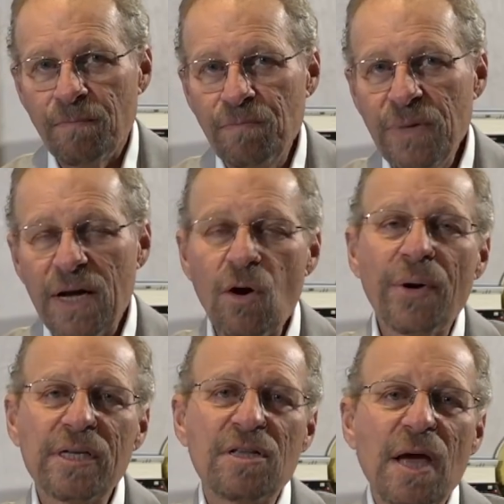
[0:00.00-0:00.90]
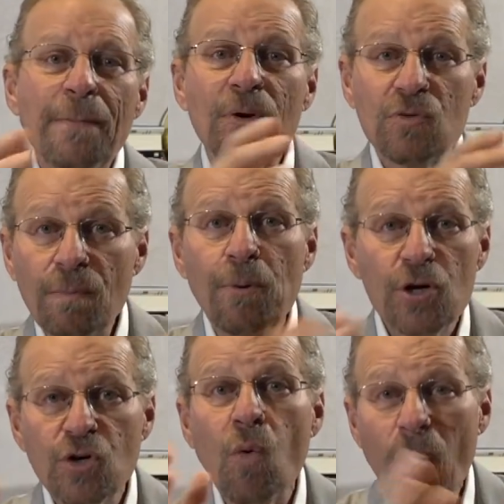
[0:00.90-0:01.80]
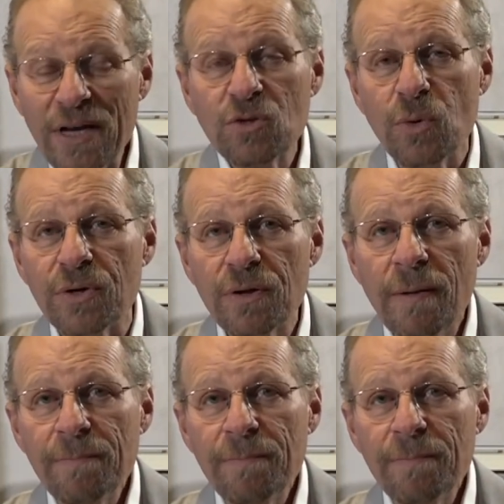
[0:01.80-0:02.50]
Not only did they push westward,